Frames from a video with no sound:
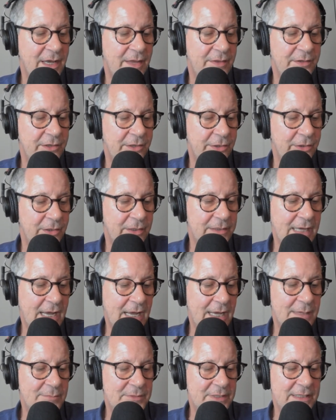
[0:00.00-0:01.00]
the New York
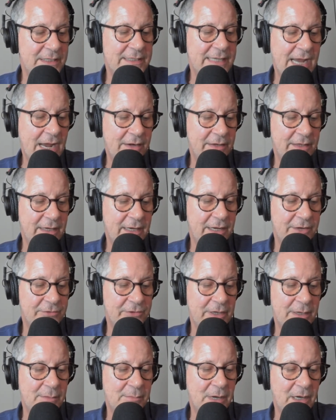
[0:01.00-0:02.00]
Times, and Town and
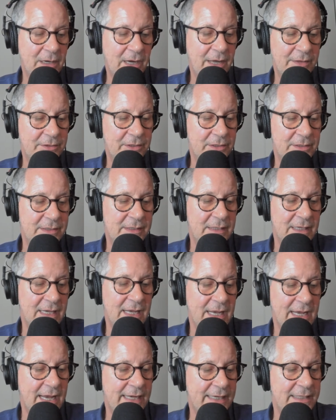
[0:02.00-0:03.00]
Country, among others.
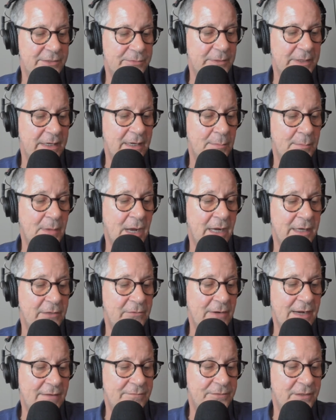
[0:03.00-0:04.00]
And he has written a
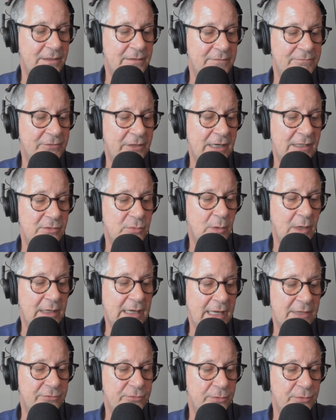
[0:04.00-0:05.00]
monograph on Francois
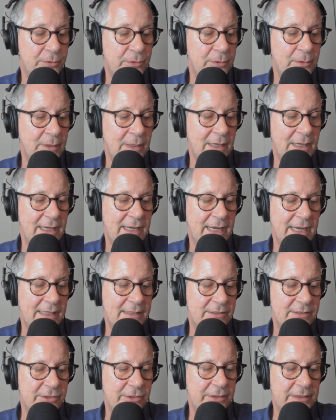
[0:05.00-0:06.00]
Catroux and
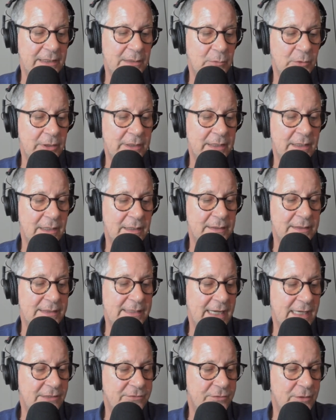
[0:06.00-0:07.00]
is currently working on the
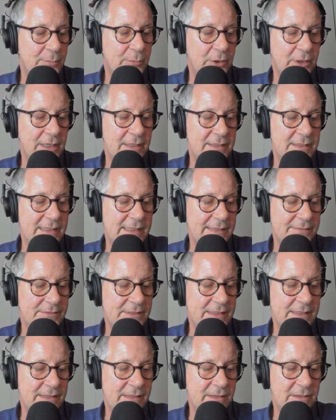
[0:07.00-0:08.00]
text for a book on
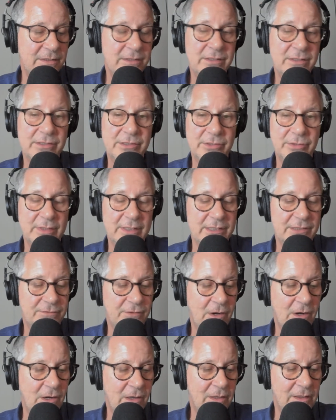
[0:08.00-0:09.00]
Stephen Sills due this
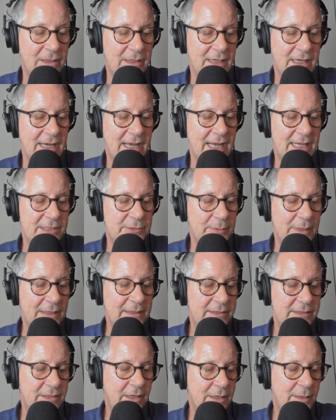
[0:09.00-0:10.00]
fall, as
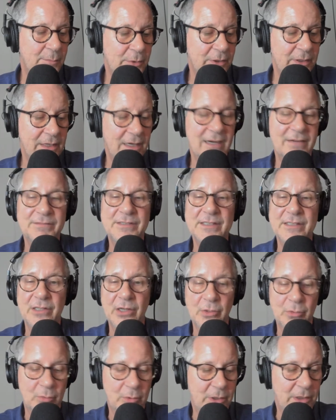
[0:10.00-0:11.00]
well as on a book of his
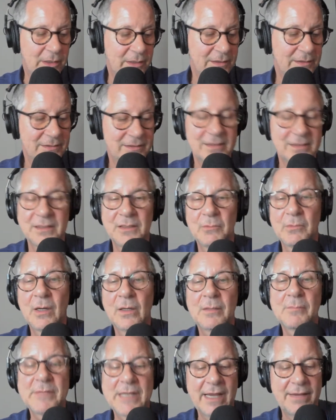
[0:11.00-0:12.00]
own work.
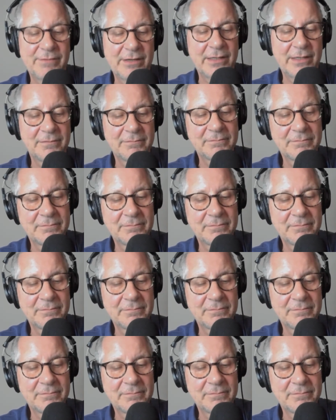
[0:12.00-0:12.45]
Welcome, David.